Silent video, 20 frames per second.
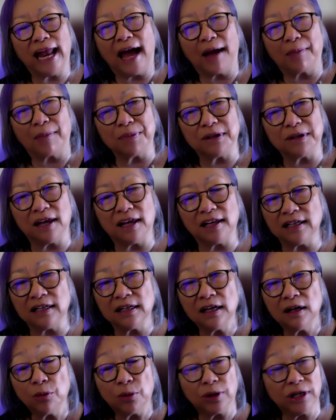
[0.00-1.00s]
happened,
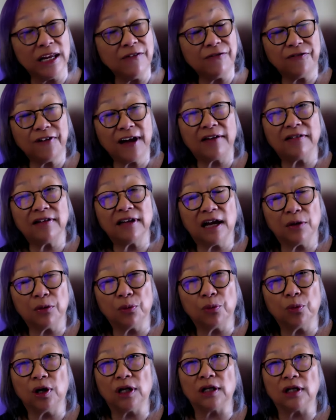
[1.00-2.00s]
and when he found
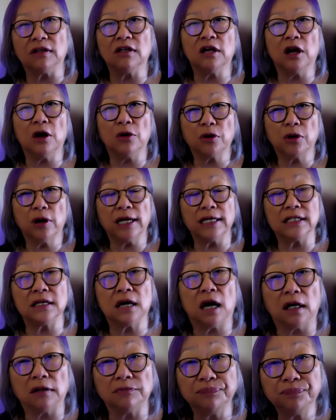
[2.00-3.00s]
out what Yoko had
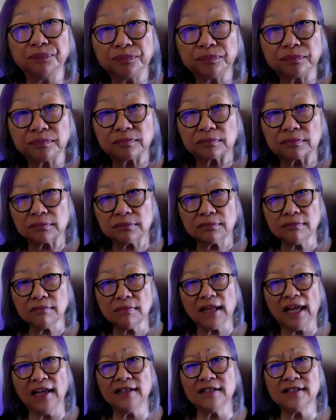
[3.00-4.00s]
done
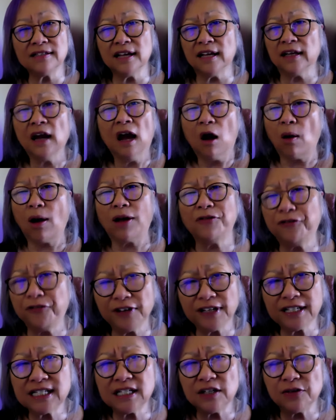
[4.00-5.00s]
and said, oh, I
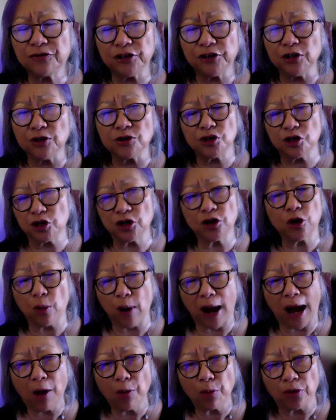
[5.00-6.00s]
fixed it for you so you can
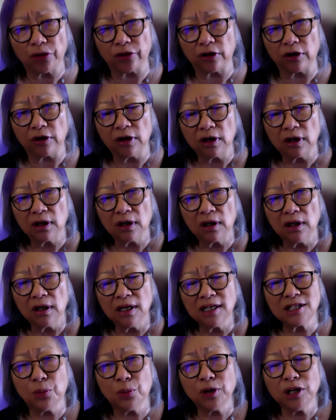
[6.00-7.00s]
go out with her,
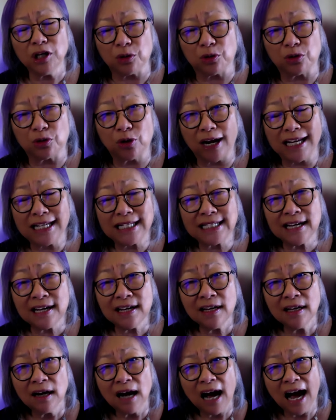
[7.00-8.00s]
he said, what are you,
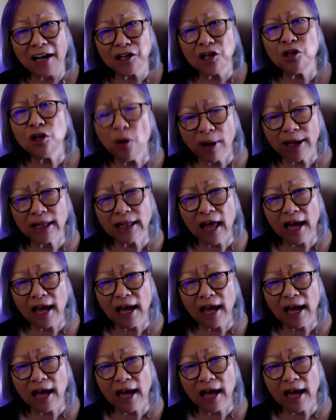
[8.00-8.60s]
crazy? How do you know I